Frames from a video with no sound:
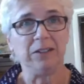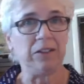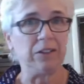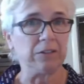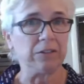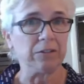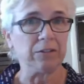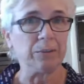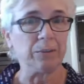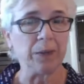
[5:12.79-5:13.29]

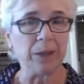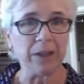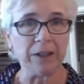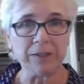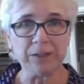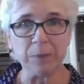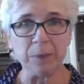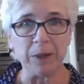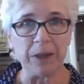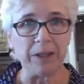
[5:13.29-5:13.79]
You can
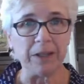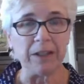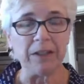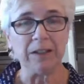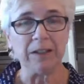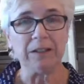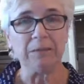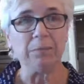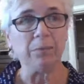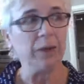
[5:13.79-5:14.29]
replace
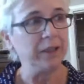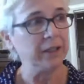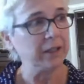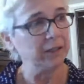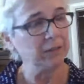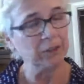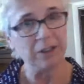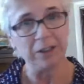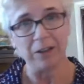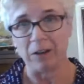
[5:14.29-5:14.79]
money.
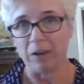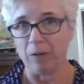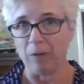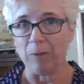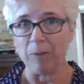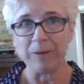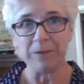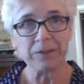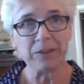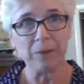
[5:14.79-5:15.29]
Money can
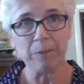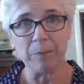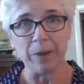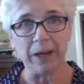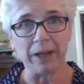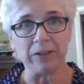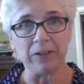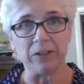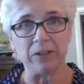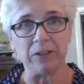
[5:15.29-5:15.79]
always come
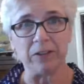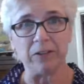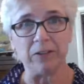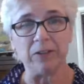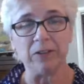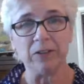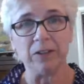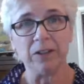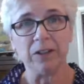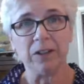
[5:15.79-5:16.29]
back to
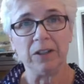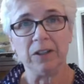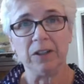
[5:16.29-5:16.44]
you.